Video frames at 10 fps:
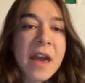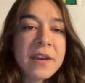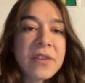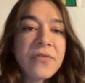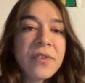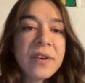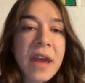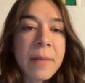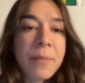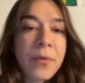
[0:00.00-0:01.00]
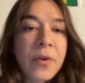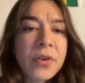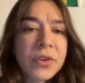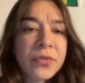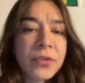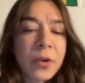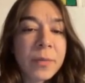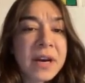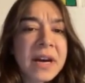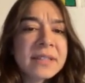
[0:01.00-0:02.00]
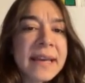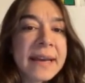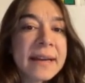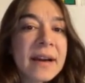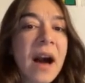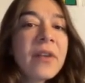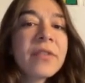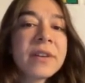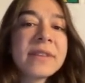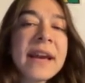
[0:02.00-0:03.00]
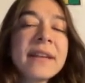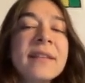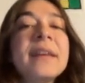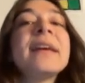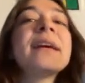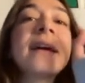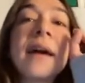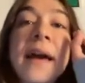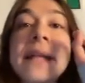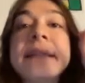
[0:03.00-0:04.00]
A different approach from cut and cover technique.